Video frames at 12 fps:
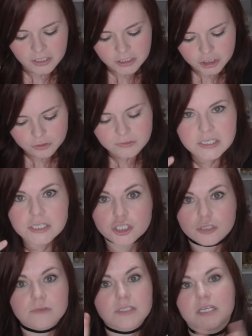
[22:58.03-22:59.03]
juicy,
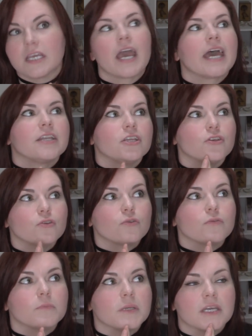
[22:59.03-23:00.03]
juicy, and
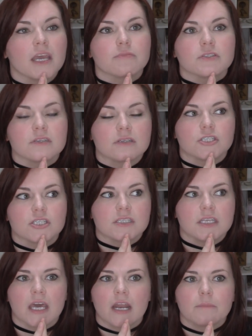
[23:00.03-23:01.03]
you being able to
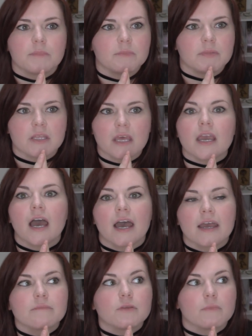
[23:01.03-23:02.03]
just get up and be like, I'm the